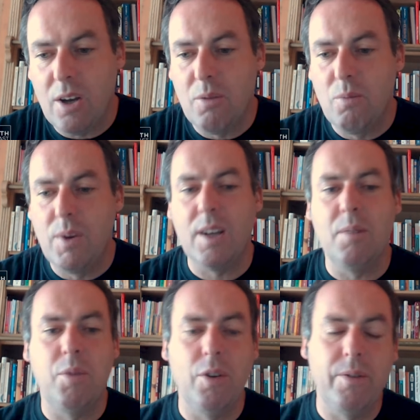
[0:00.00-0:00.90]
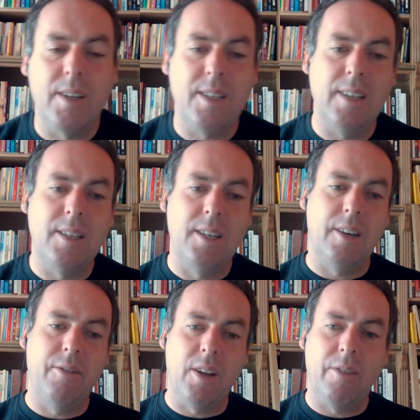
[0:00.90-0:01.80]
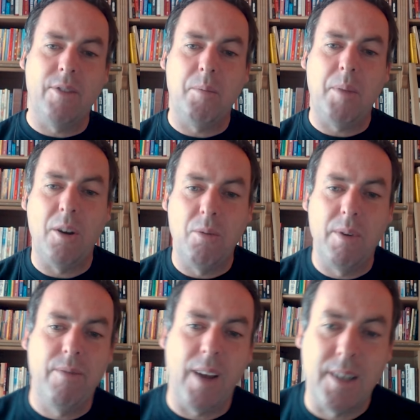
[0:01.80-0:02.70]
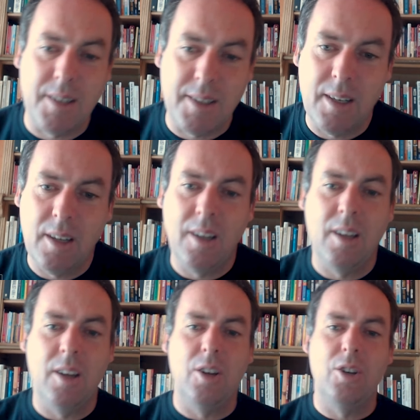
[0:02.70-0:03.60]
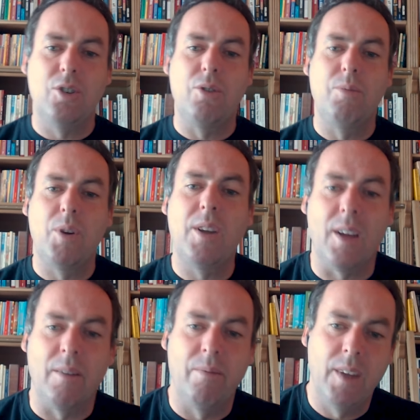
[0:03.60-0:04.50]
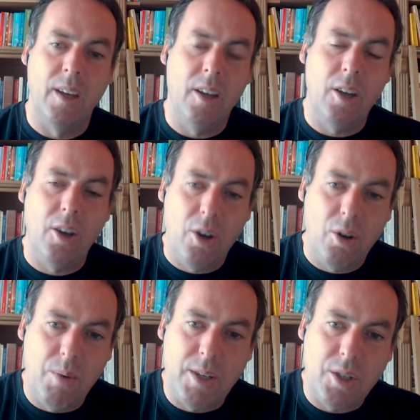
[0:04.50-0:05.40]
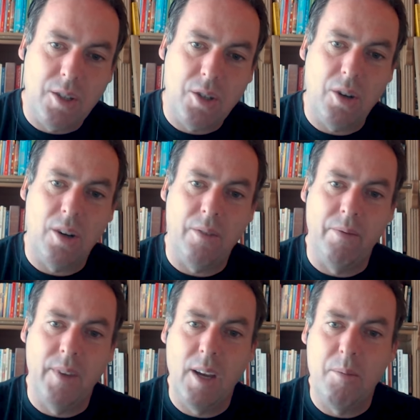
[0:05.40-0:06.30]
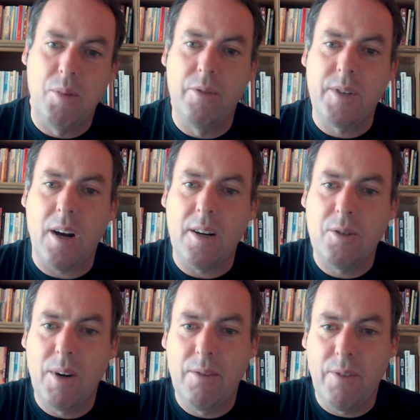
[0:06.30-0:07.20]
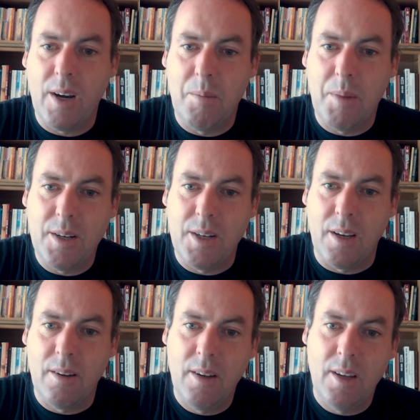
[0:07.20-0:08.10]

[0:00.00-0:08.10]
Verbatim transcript: We can improve the sensitivity of the baroreflex through breathing, which in turn improves heart rate variability.